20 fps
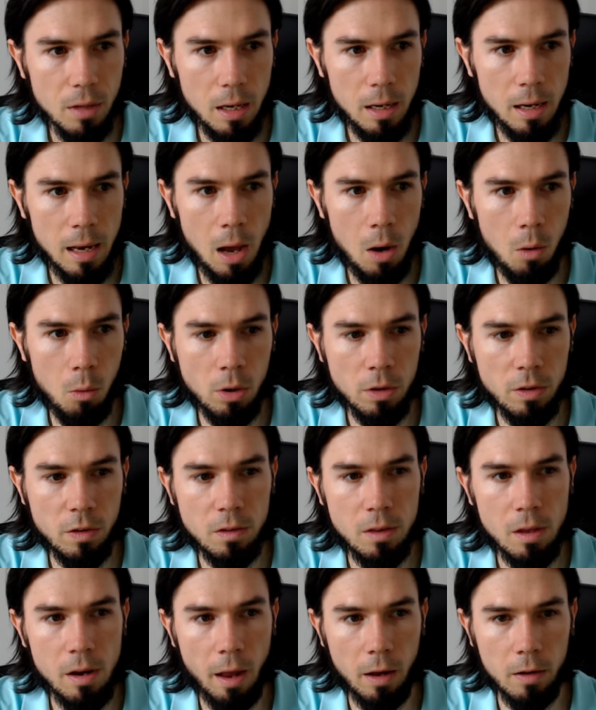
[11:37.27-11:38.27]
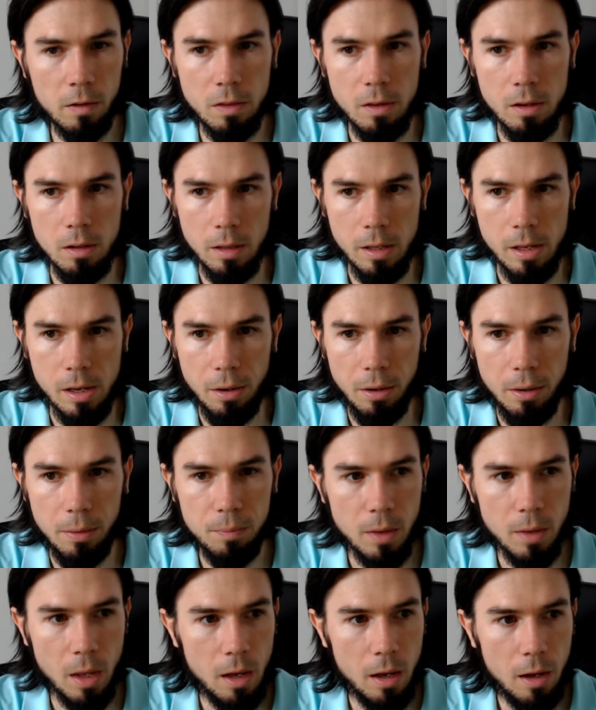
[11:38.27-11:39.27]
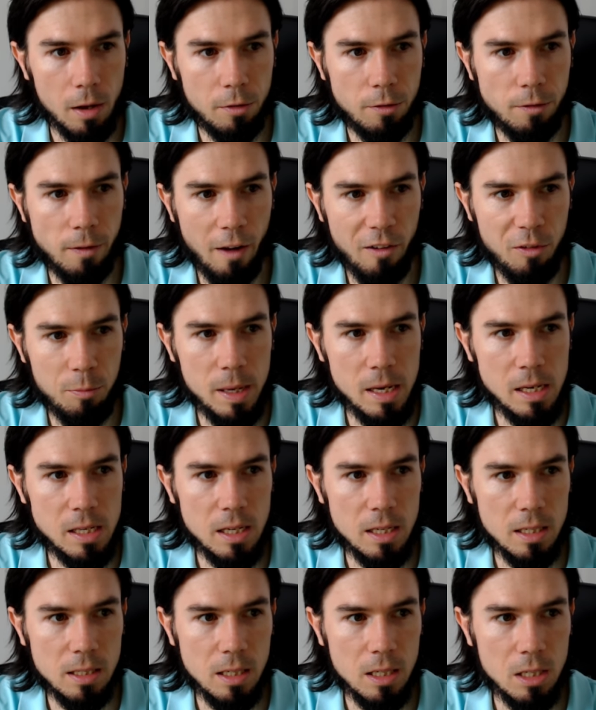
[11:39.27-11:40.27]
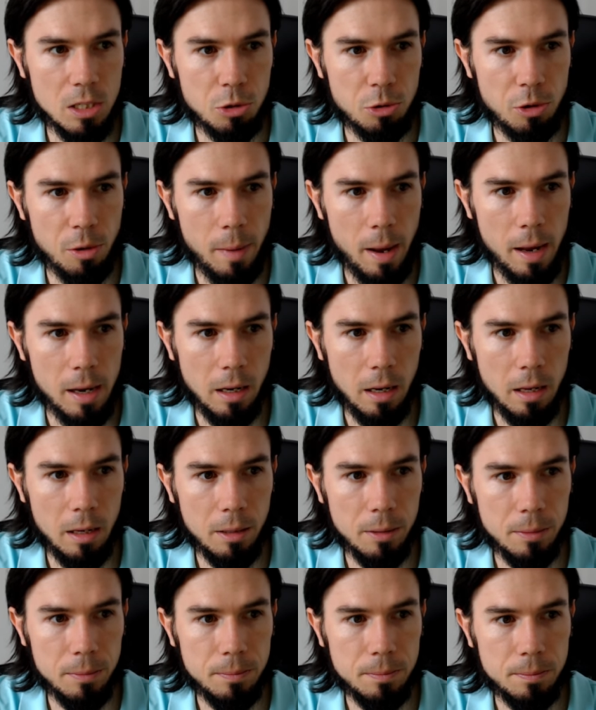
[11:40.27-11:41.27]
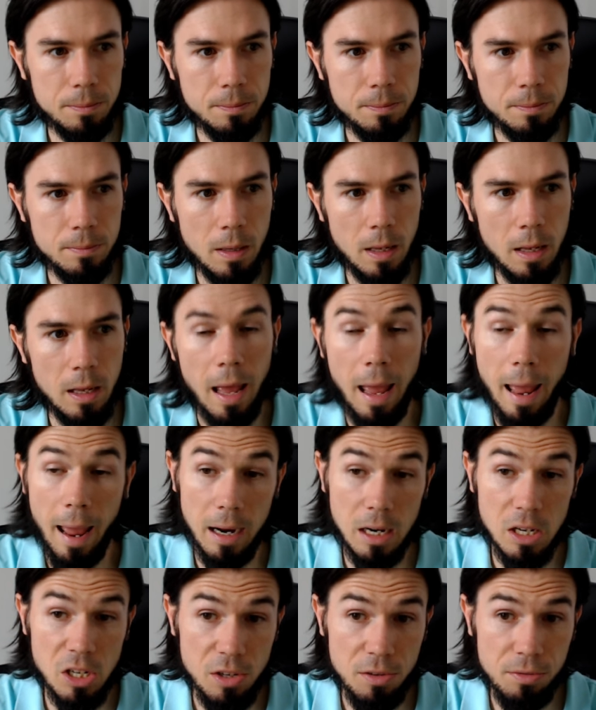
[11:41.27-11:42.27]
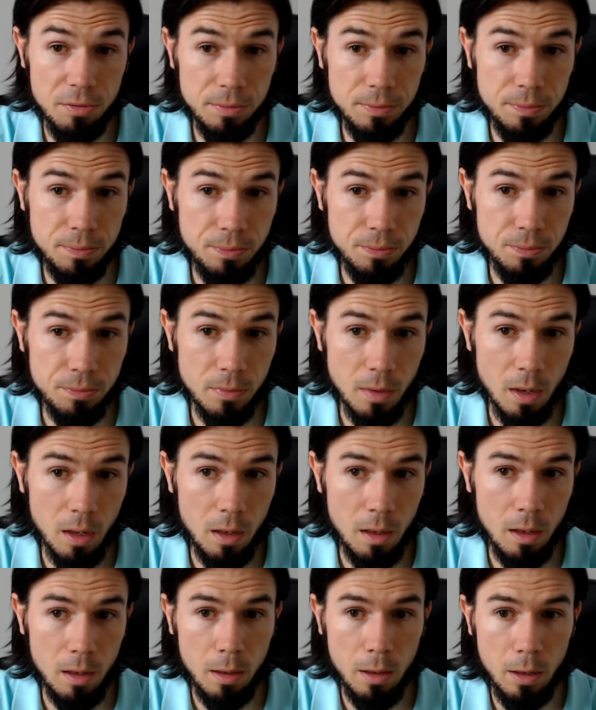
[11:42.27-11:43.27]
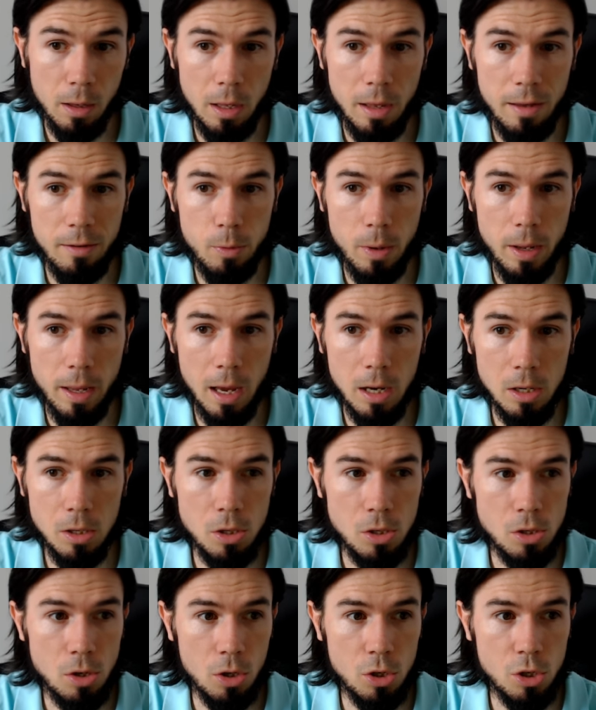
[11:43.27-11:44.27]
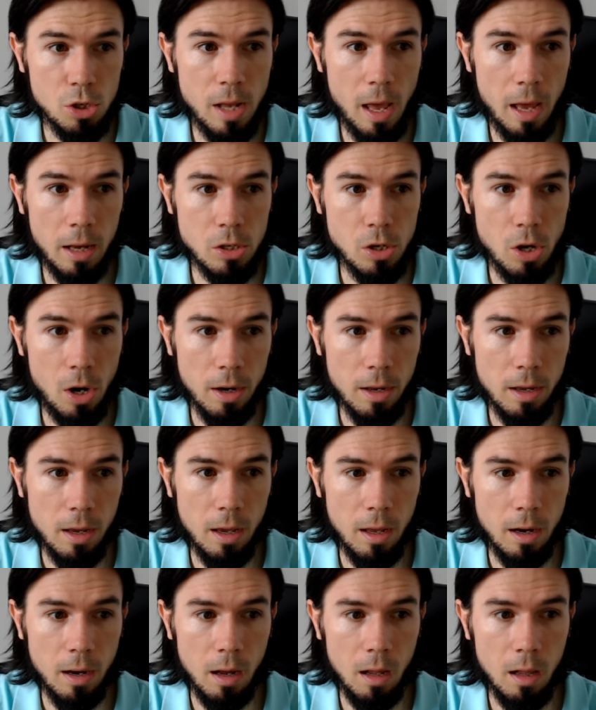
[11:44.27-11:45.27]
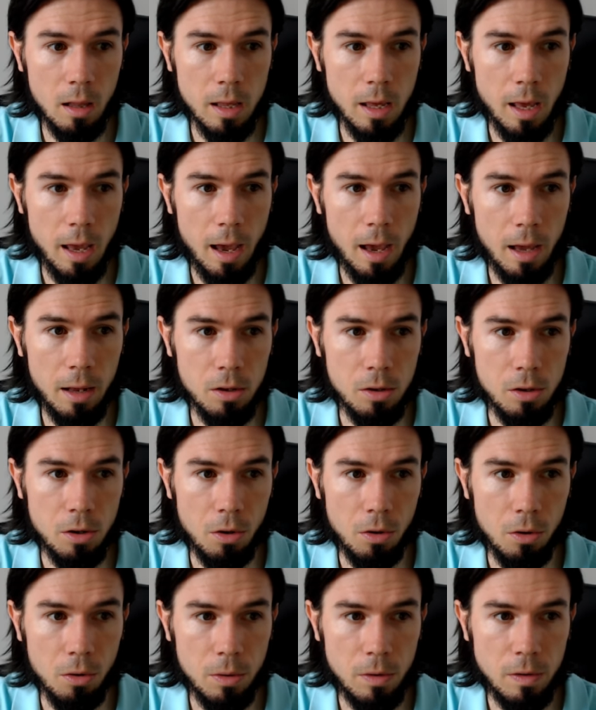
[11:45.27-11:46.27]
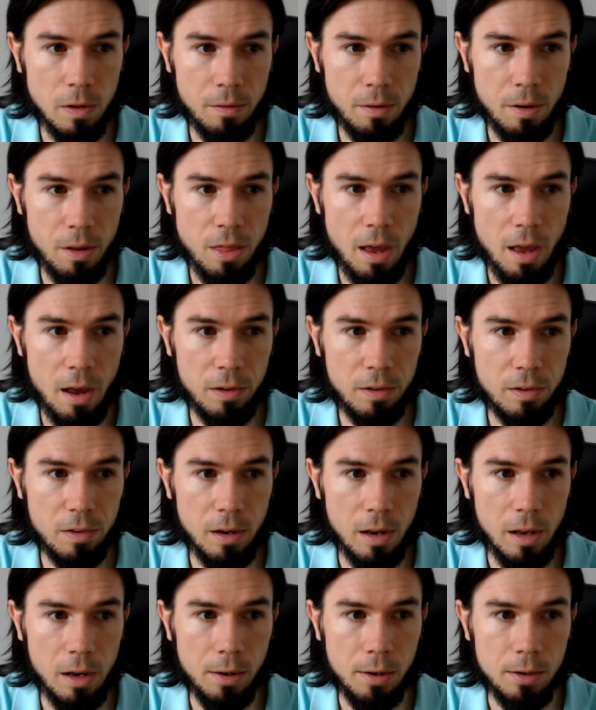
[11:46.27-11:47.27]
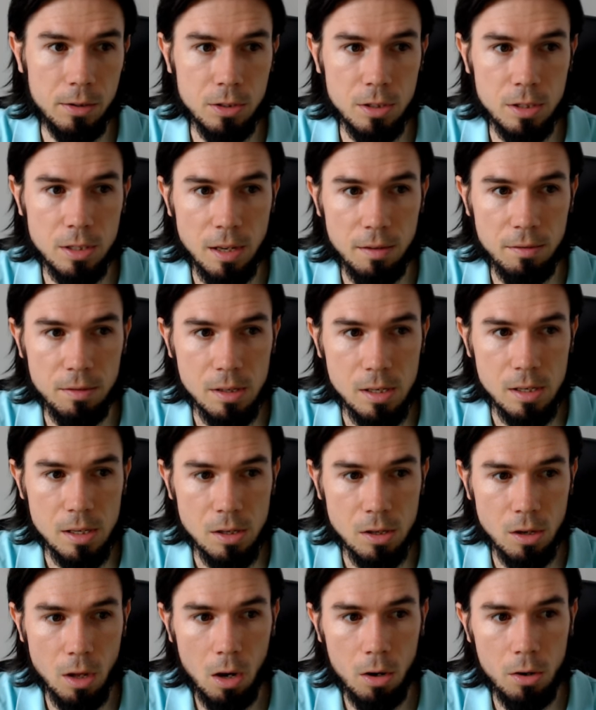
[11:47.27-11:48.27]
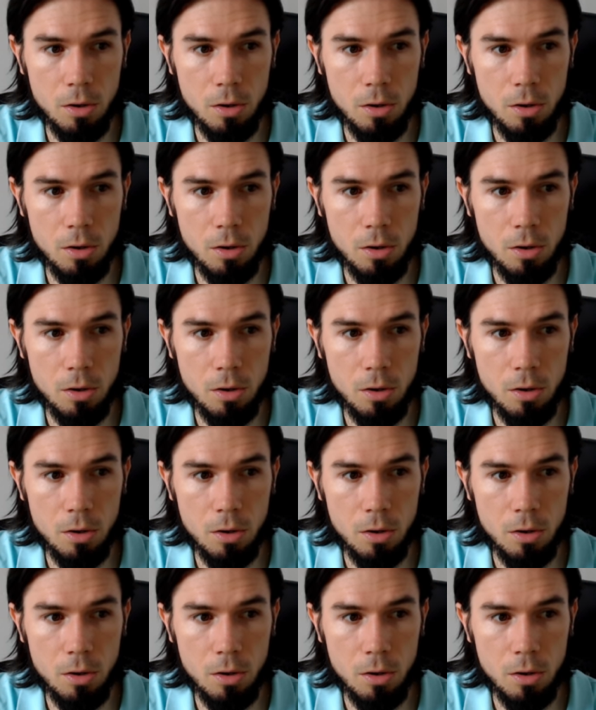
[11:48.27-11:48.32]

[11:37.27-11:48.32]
Now what's the next deal here? 5 BTCs remaining active. If we get to touch that target, I'll get, you know, $7,817